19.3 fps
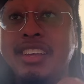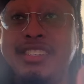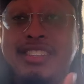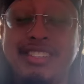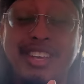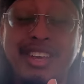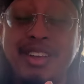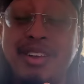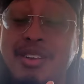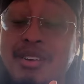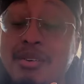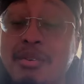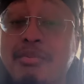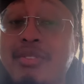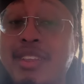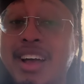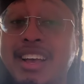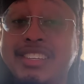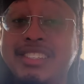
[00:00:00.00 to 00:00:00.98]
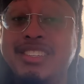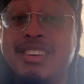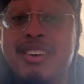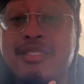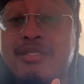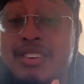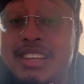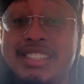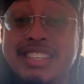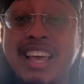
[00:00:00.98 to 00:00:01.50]
still am not sure
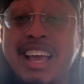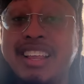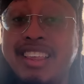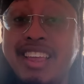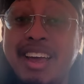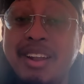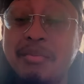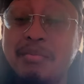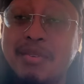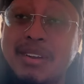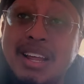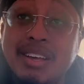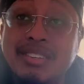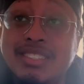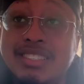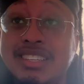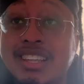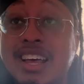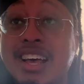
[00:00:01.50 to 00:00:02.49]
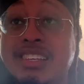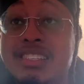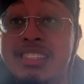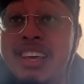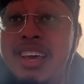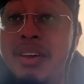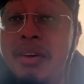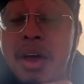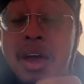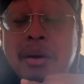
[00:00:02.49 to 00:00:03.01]
of exactly how to pronounce his last
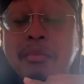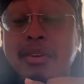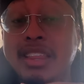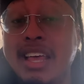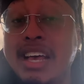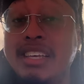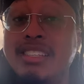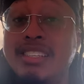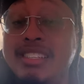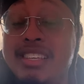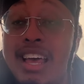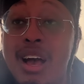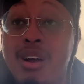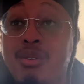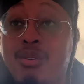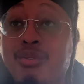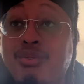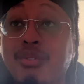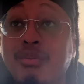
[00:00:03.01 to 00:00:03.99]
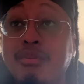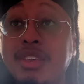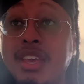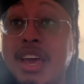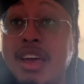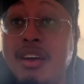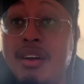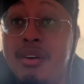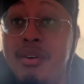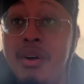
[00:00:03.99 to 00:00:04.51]
name. But that's the tackle from
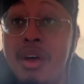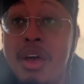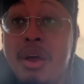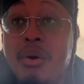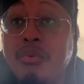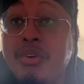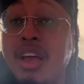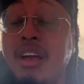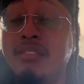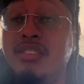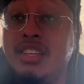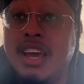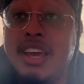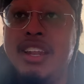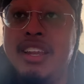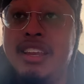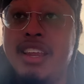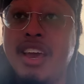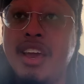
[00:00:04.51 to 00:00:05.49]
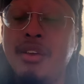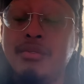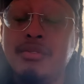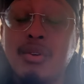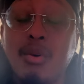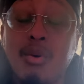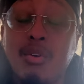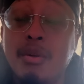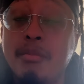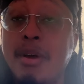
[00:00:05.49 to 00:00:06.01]
Yale. We have Jaden Daniels,
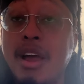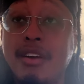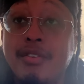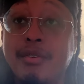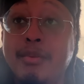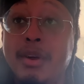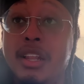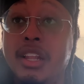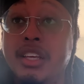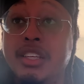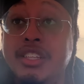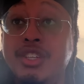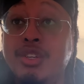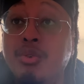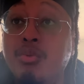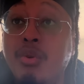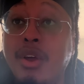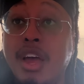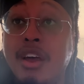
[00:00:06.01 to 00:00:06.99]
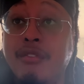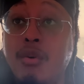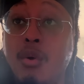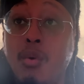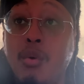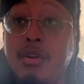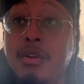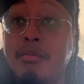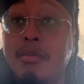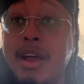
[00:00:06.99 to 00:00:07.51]
quarterback from LSU. We have
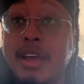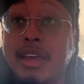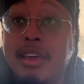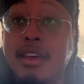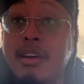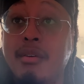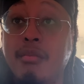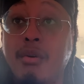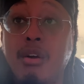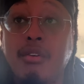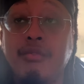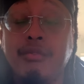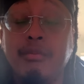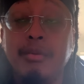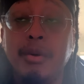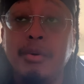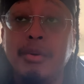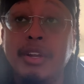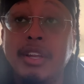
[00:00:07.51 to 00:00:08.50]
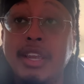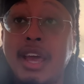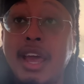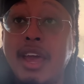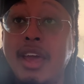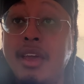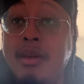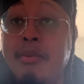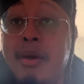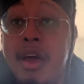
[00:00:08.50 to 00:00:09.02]
cornerback Cam Hart from Notre
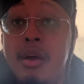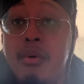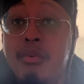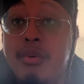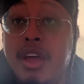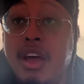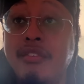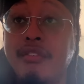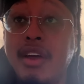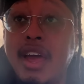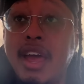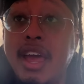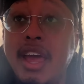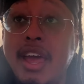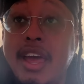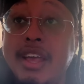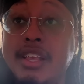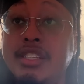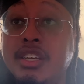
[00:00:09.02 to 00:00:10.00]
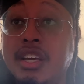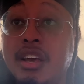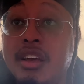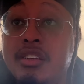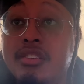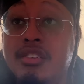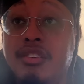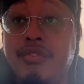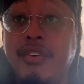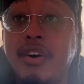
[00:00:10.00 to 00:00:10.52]
Dame. We have edge
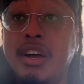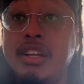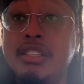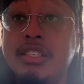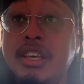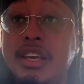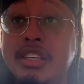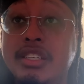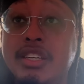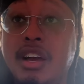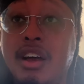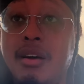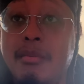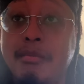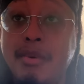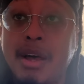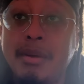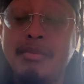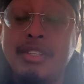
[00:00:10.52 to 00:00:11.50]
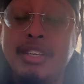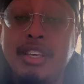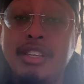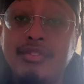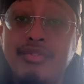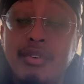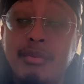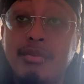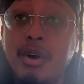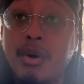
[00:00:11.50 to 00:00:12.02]
Javontae
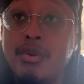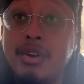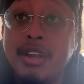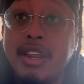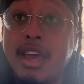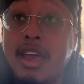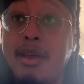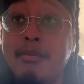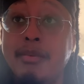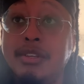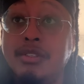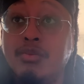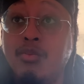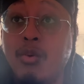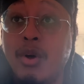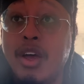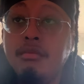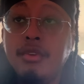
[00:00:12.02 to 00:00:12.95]
Jean-Baptiste from Notre Dame as well.